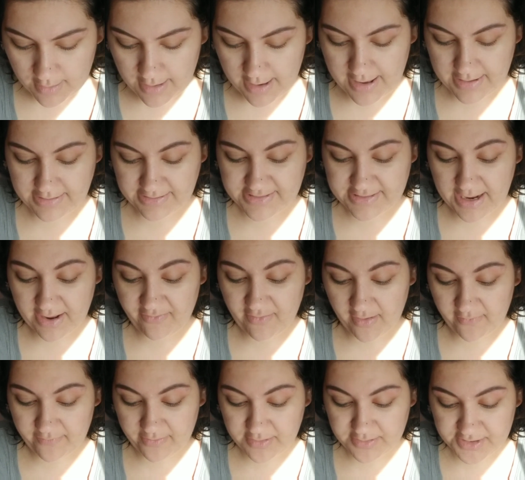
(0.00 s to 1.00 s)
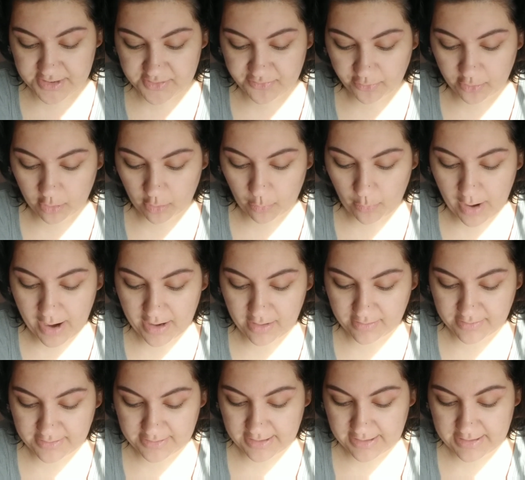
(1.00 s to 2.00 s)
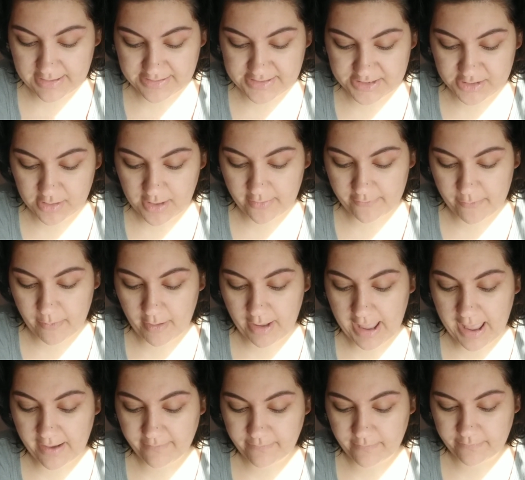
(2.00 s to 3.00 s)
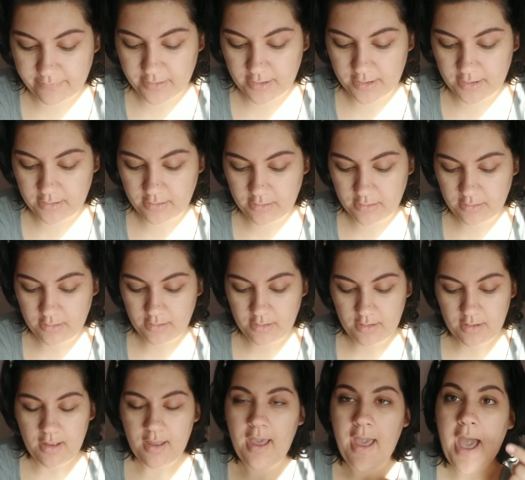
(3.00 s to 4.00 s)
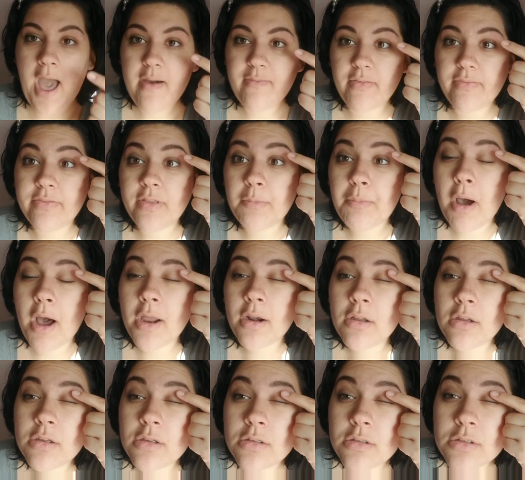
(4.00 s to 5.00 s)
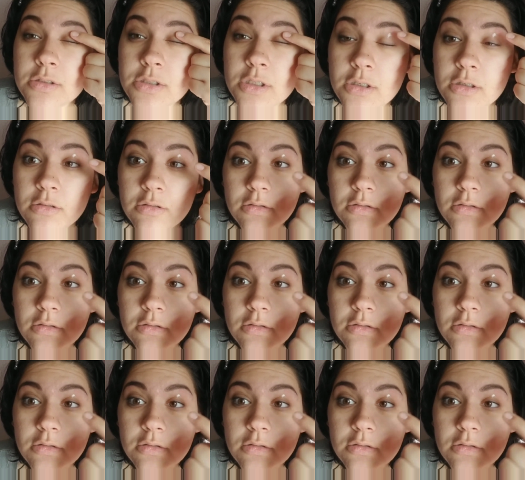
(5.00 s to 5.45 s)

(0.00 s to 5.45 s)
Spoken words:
And I've used this for a while, and I still have about half of the bottle. So.